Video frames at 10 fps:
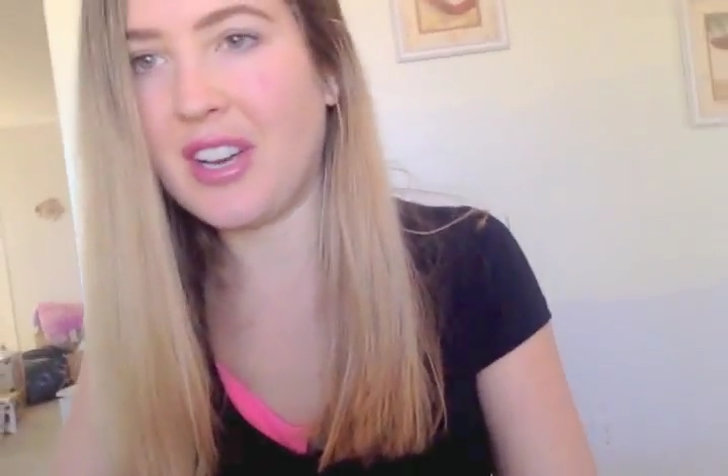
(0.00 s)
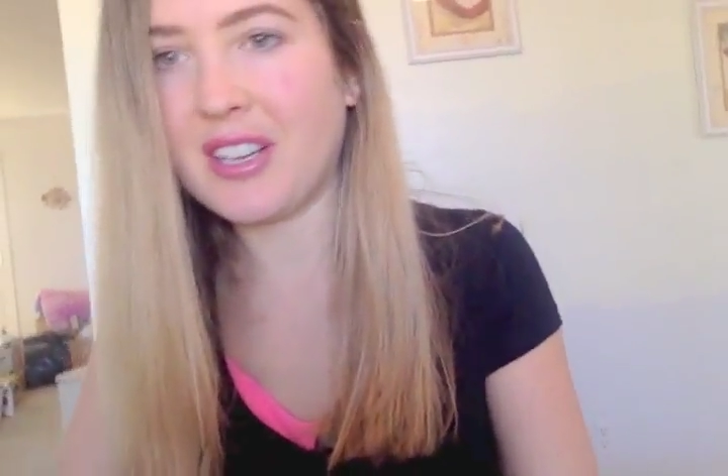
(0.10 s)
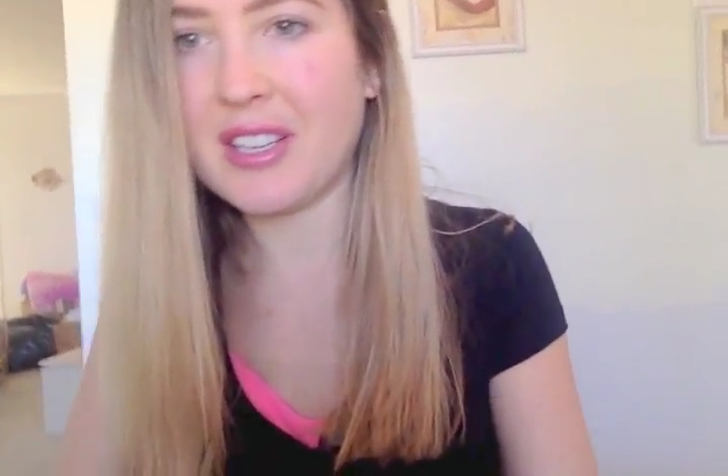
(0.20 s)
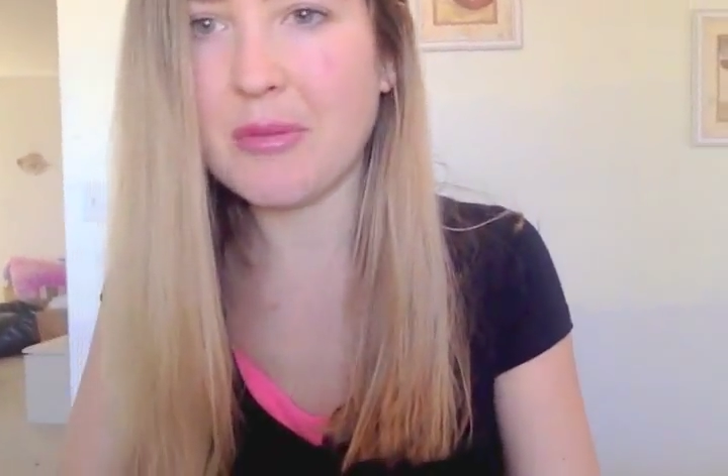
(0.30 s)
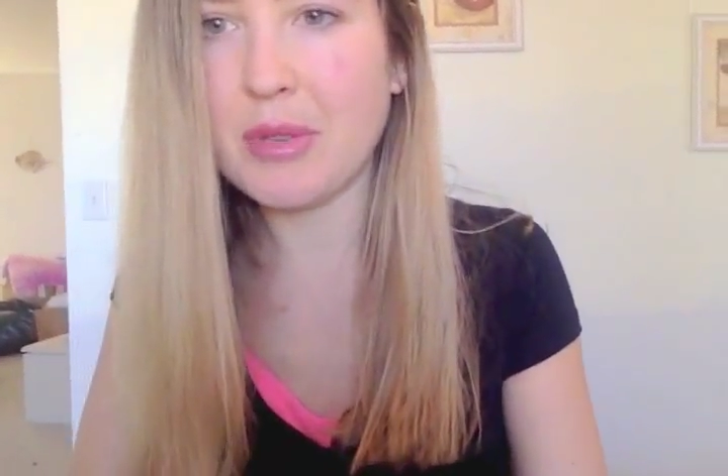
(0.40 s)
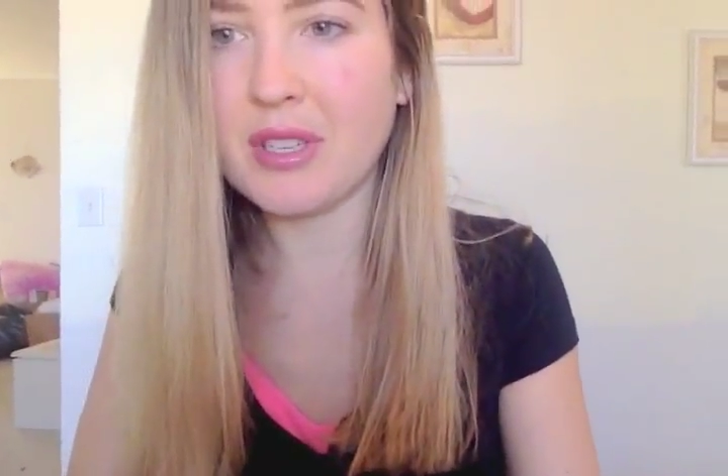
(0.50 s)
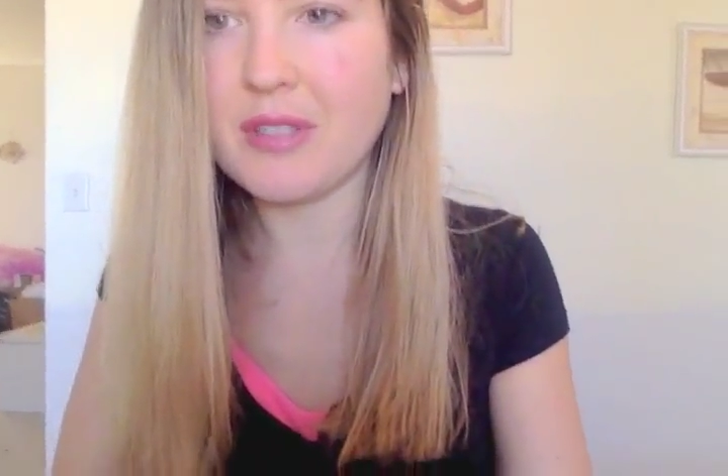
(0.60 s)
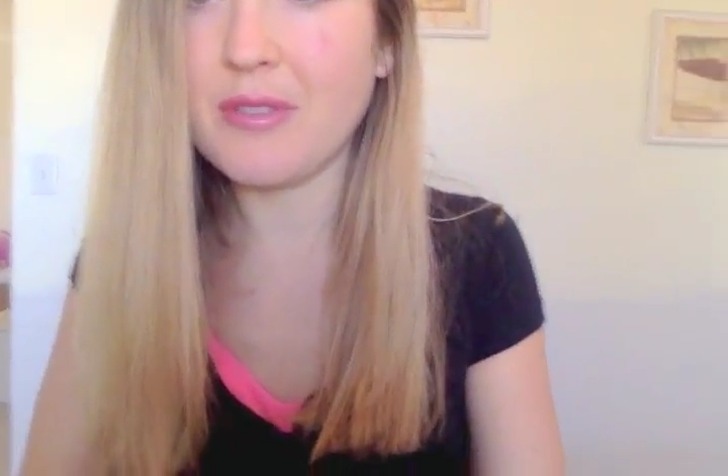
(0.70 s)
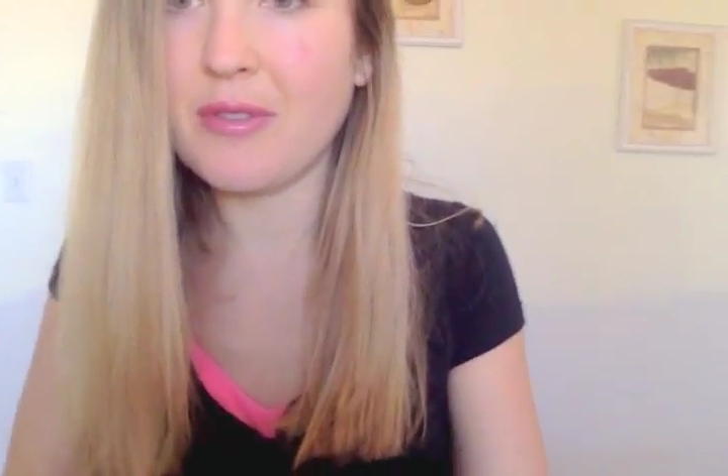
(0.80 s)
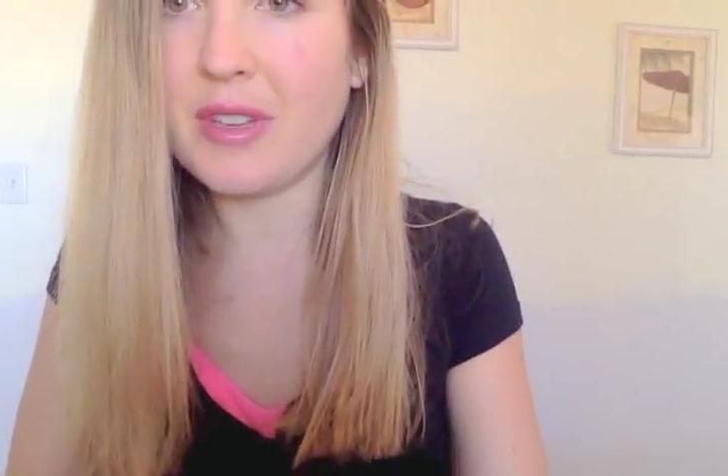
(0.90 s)
dog in the middle
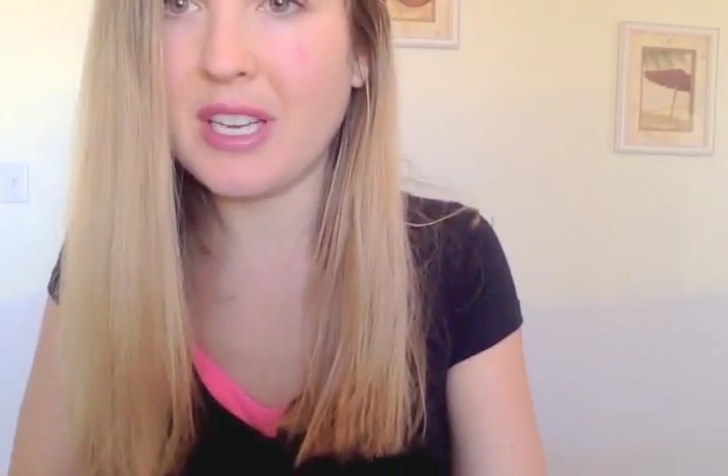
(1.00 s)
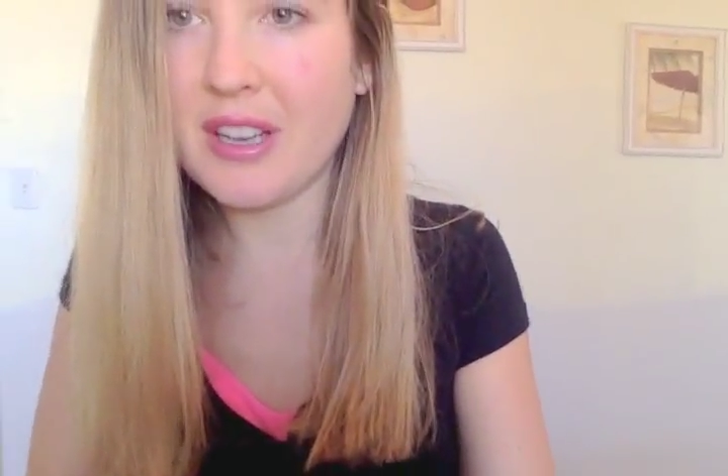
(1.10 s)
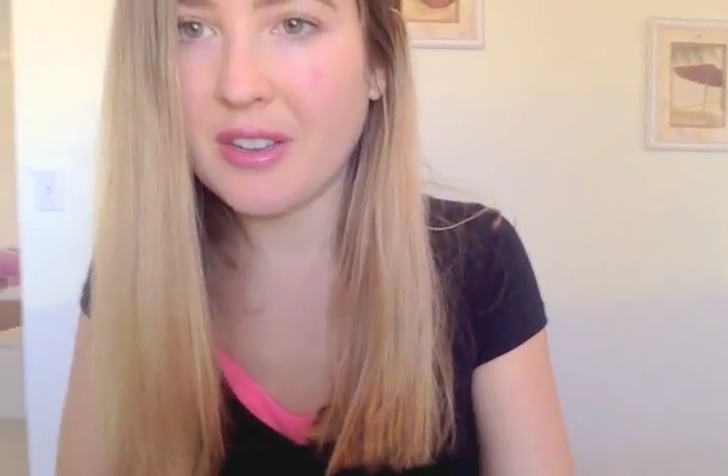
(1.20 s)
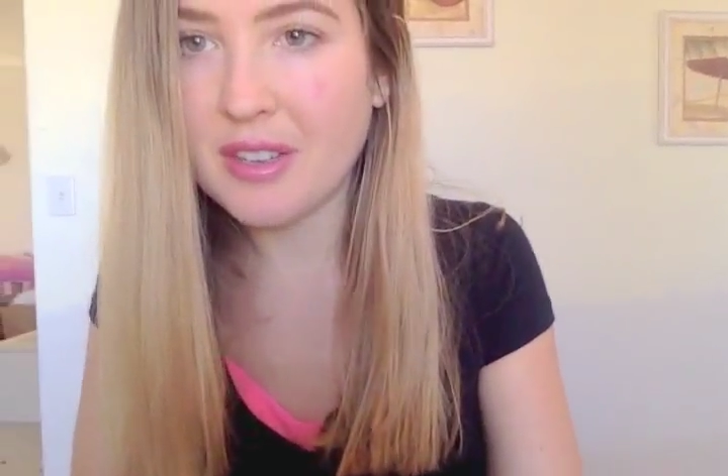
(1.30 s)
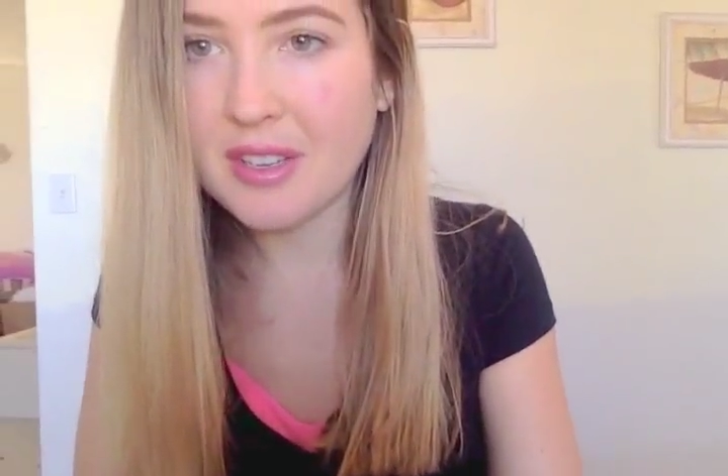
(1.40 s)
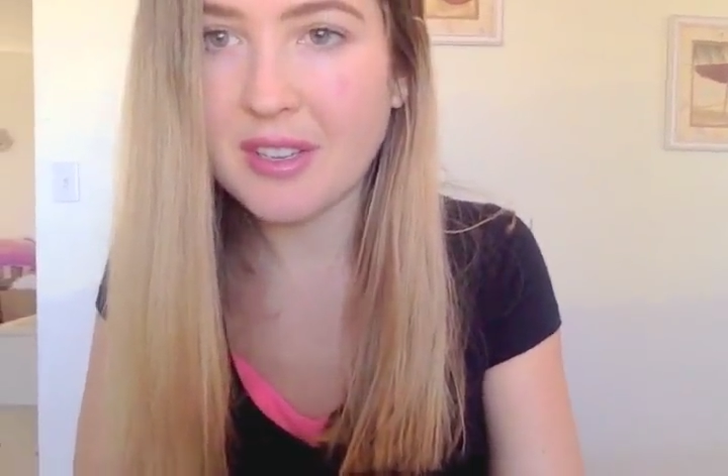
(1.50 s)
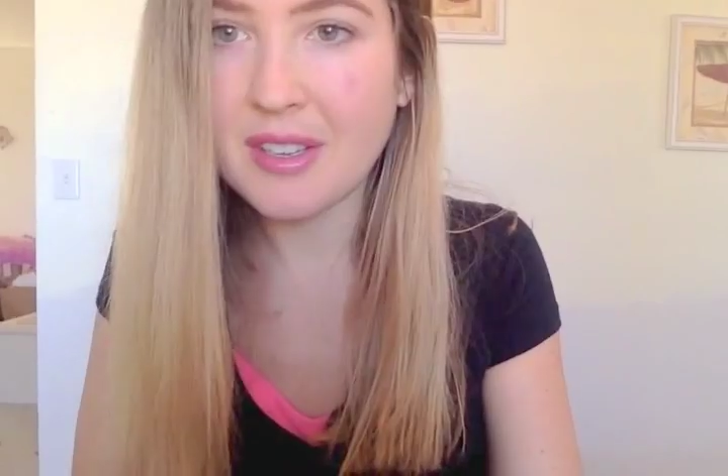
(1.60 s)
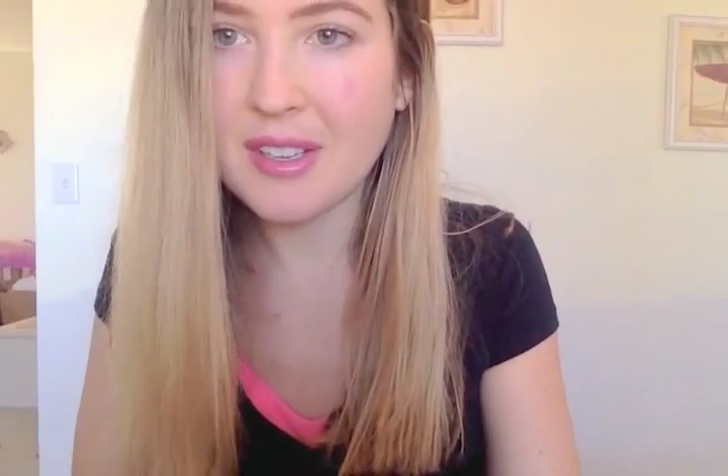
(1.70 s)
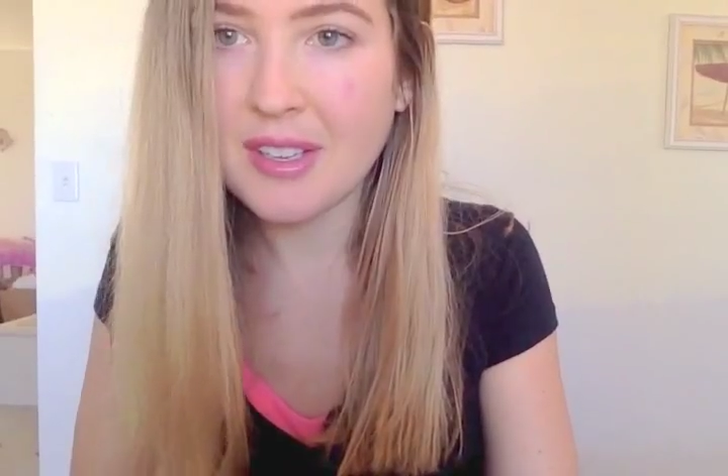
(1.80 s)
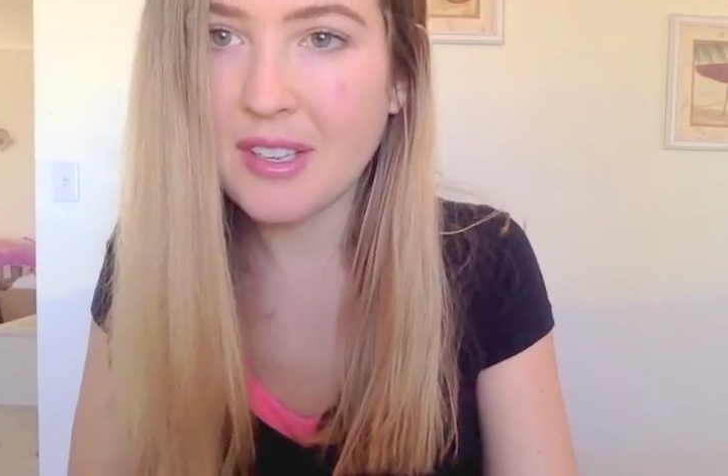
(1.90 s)
of the video.
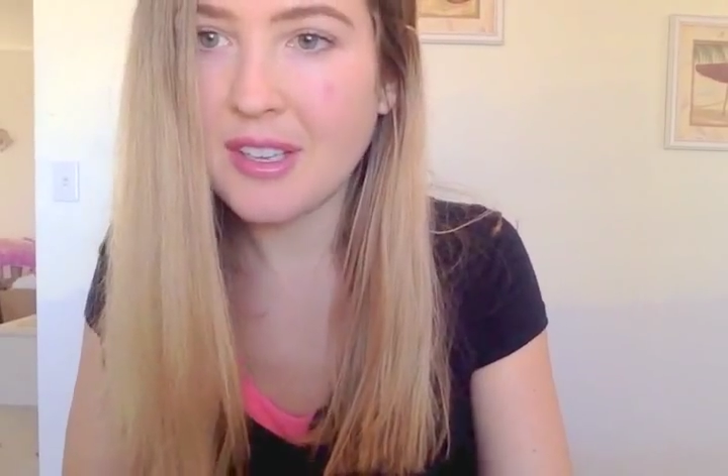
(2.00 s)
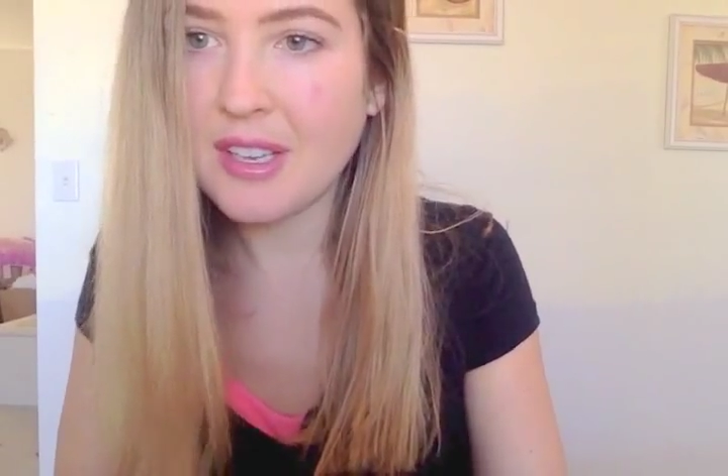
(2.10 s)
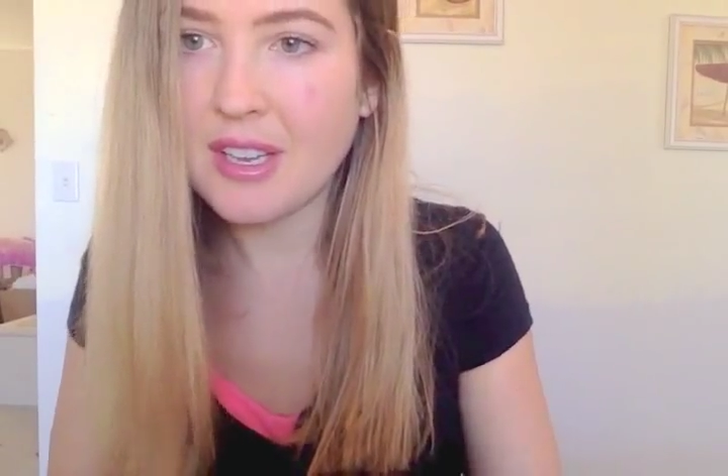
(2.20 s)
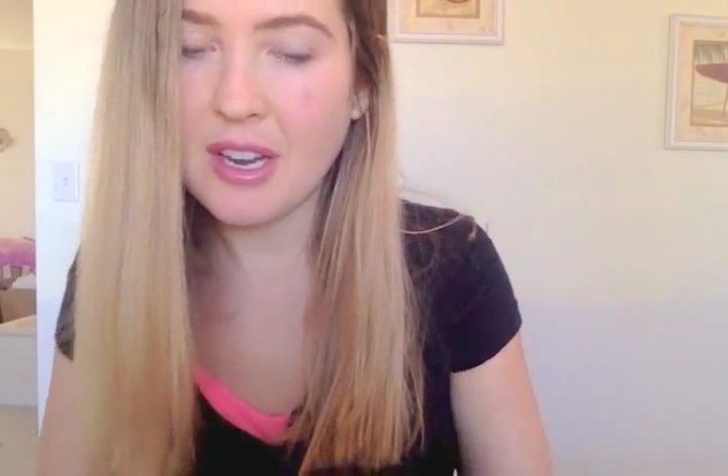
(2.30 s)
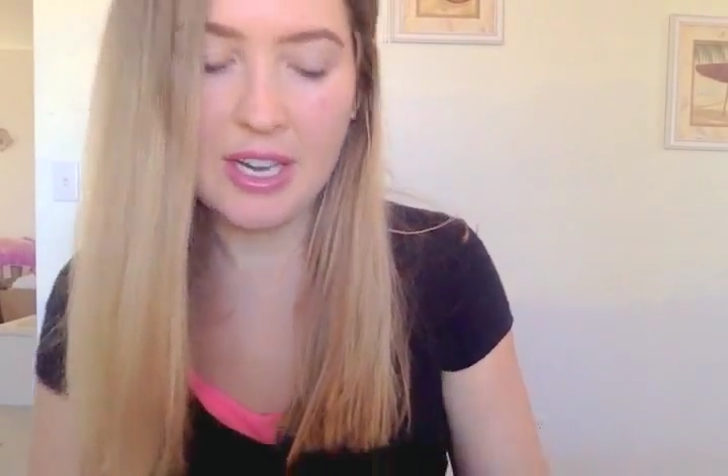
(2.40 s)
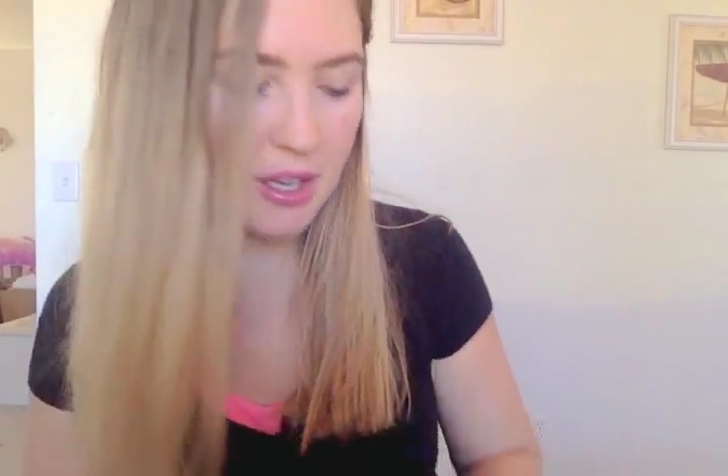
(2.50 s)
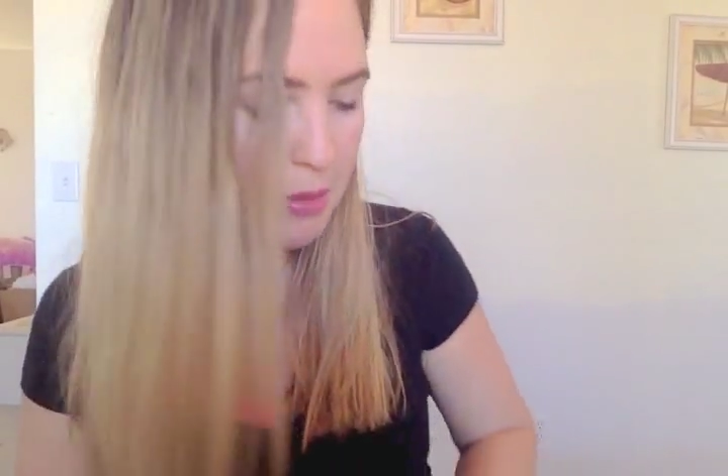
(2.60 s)
All right,